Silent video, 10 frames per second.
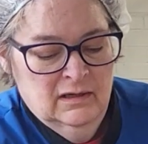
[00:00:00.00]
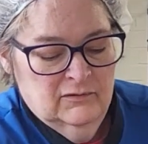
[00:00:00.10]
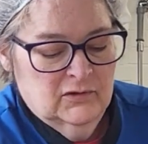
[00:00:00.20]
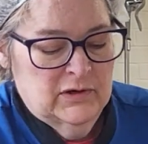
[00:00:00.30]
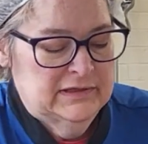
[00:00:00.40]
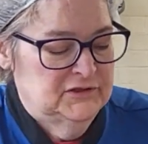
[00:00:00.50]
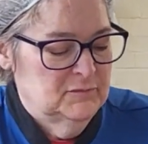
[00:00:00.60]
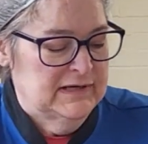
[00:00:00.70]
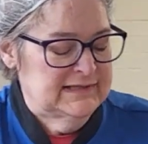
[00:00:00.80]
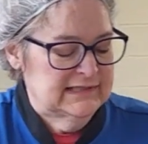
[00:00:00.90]
I'll go ahead and do
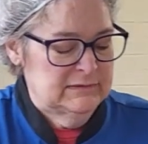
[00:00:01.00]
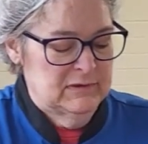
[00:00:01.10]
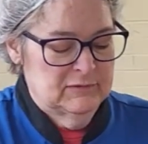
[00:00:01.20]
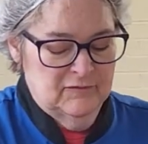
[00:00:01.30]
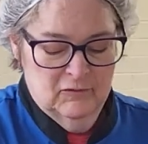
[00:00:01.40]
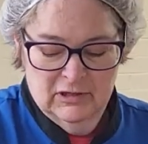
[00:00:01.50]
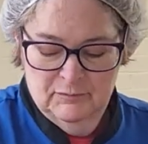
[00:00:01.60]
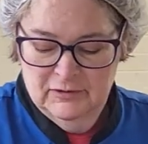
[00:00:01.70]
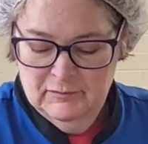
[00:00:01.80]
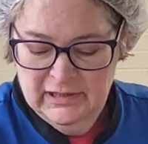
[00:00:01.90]
my cinnamon before I
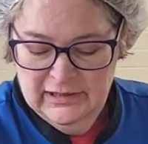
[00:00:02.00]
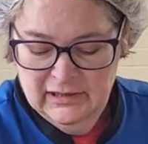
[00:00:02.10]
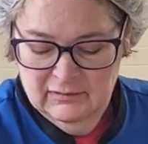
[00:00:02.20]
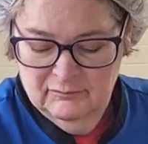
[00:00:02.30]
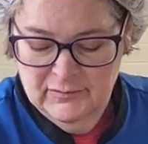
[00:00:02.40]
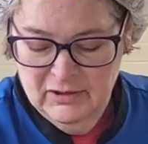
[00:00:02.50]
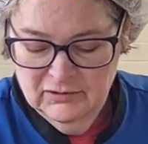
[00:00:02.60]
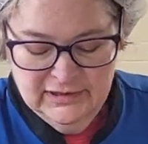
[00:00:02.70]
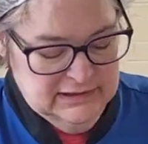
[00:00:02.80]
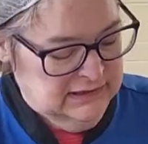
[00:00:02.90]
put my milk
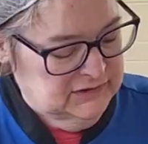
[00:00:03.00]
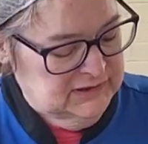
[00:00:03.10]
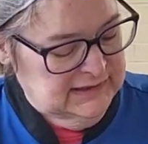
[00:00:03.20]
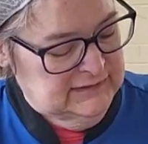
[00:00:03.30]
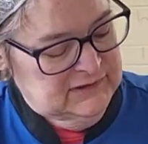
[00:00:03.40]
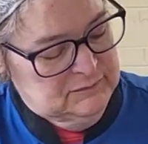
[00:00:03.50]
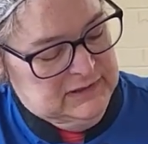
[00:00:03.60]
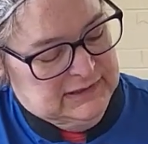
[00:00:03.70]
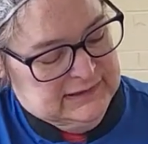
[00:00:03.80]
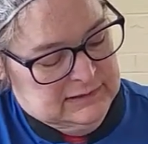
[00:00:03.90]
in. It just seems to
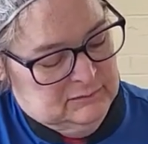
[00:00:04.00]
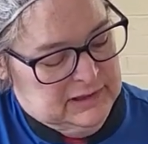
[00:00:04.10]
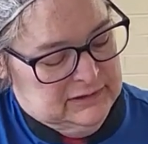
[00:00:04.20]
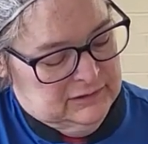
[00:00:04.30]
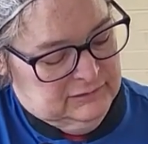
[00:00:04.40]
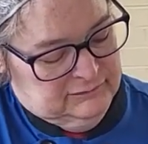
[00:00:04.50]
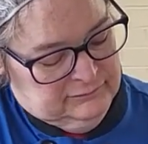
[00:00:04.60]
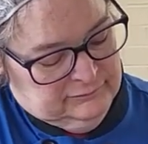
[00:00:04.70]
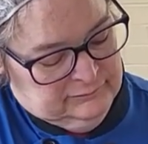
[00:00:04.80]
mix in better.